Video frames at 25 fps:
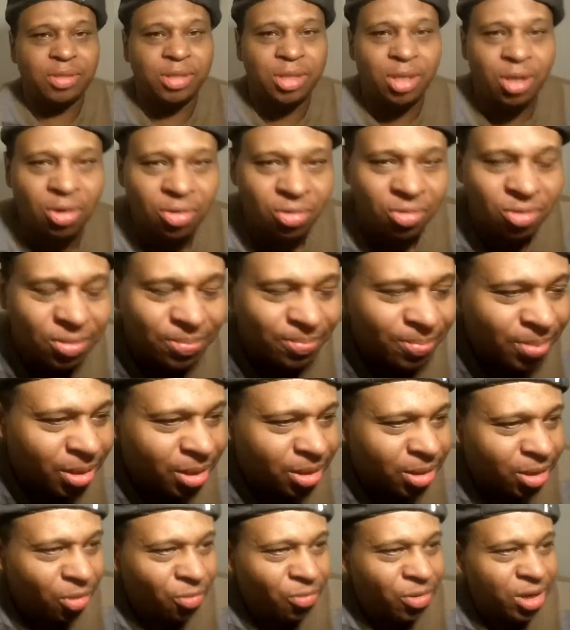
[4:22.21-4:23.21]
So,
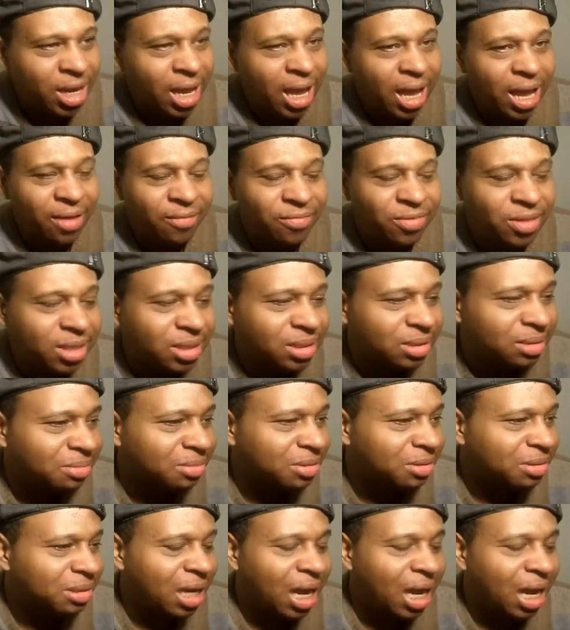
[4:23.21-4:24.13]
we have these